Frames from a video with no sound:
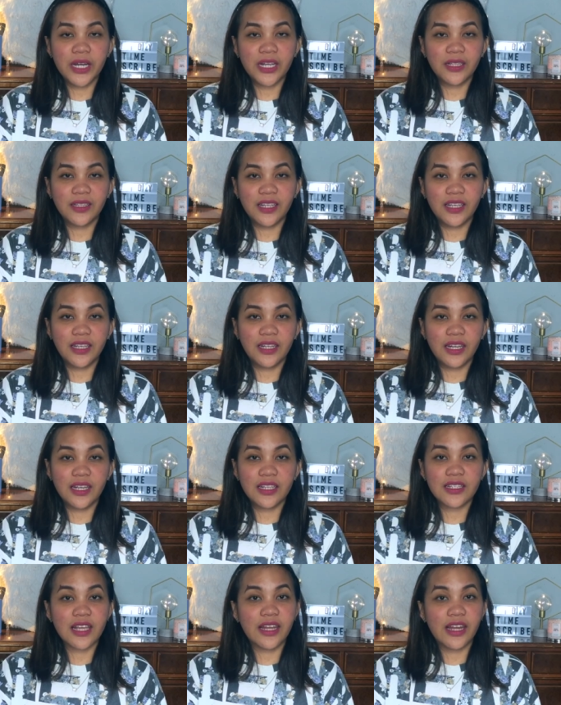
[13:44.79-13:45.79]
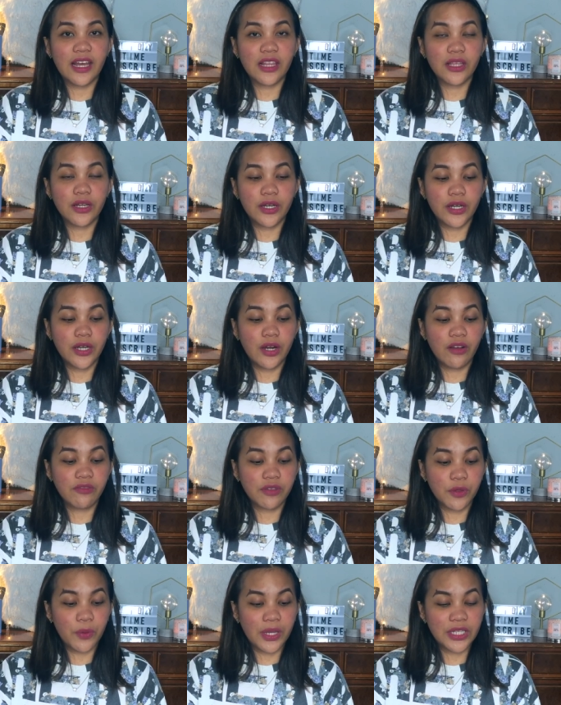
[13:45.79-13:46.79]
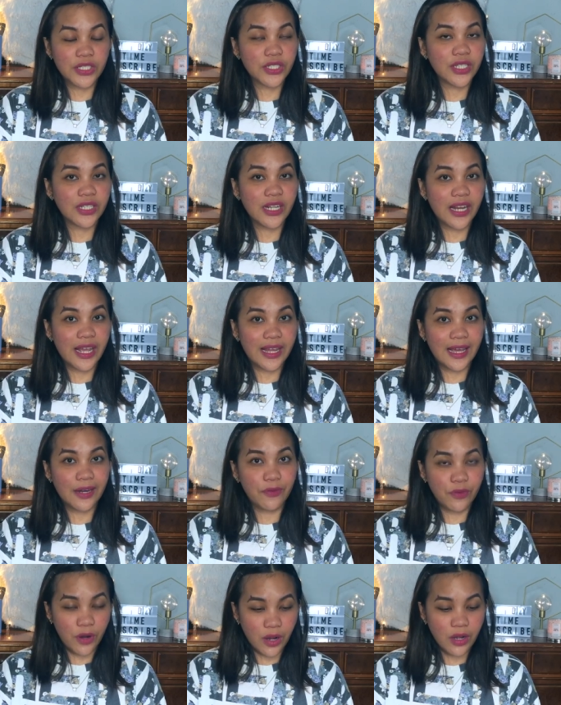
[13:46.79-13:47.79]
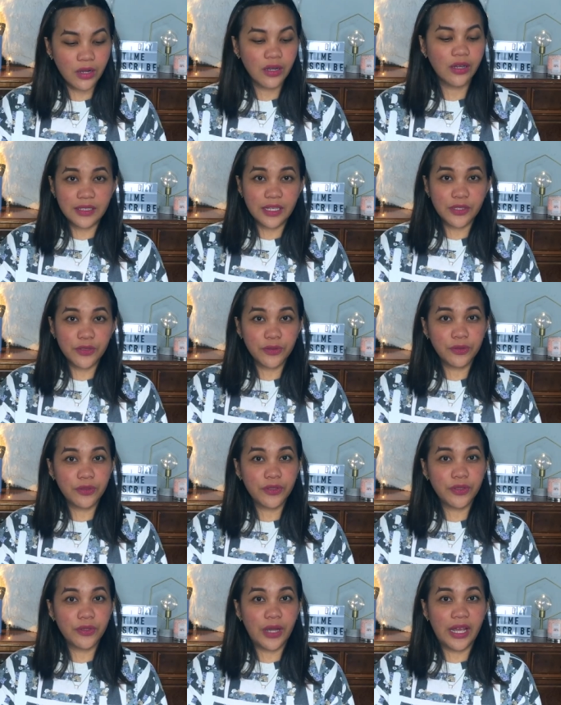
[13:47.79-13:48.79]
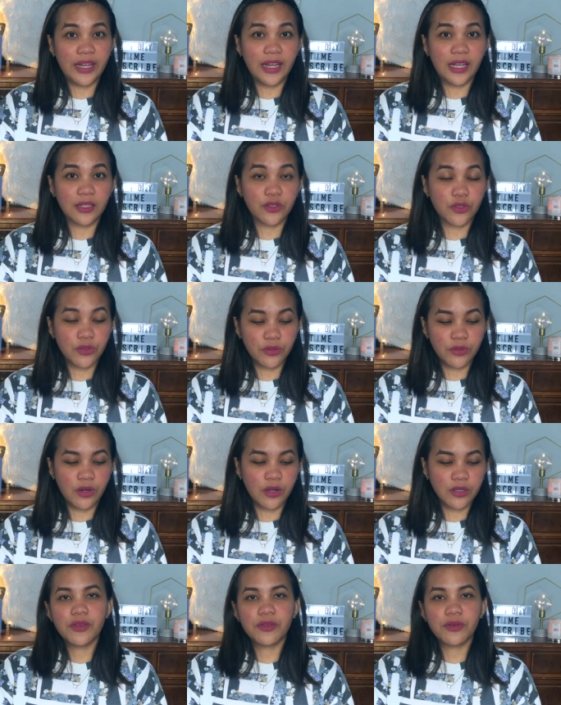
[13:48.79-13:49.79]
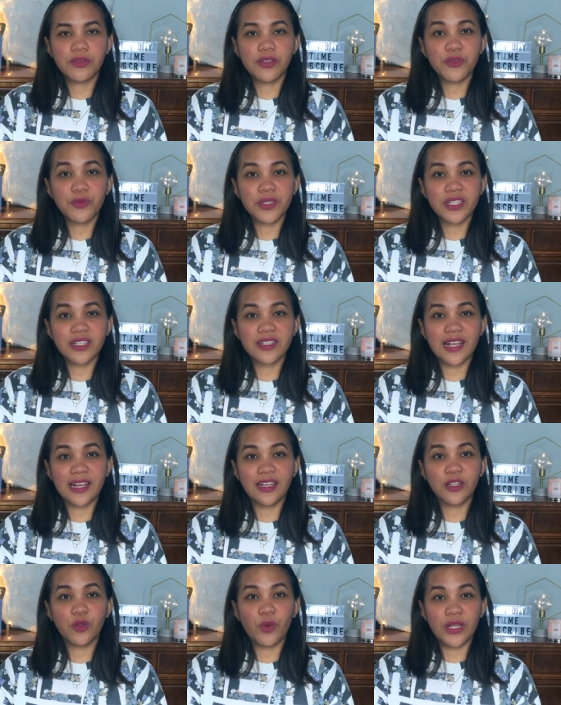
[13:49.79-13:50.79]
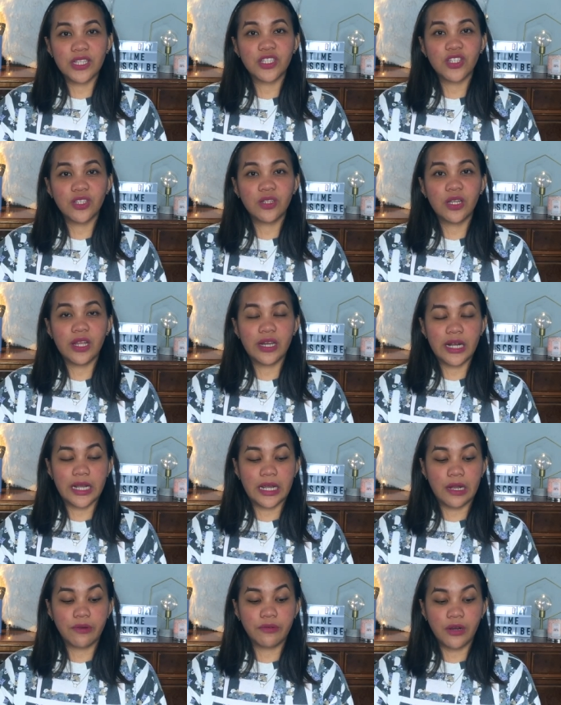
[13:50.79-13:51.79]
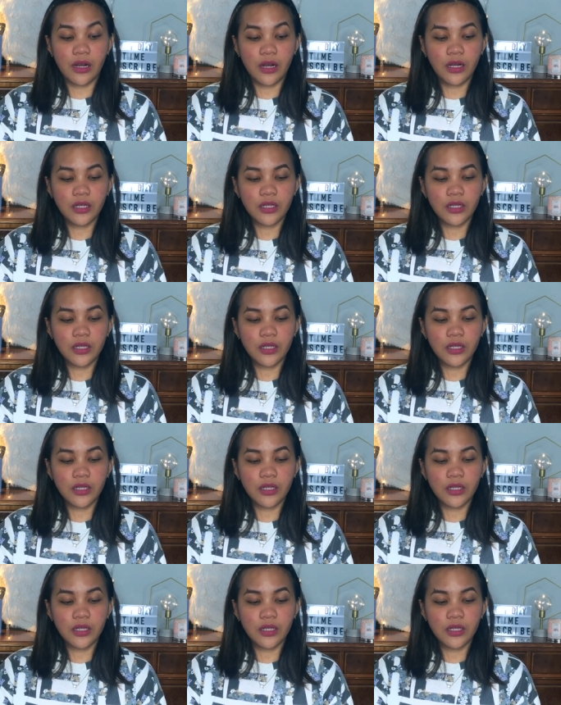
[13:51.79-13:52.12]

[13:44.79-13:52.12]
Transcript: 18 is another of the question that I got wrong. As I told you, I got two wrong. So this was the second question that I got wrong.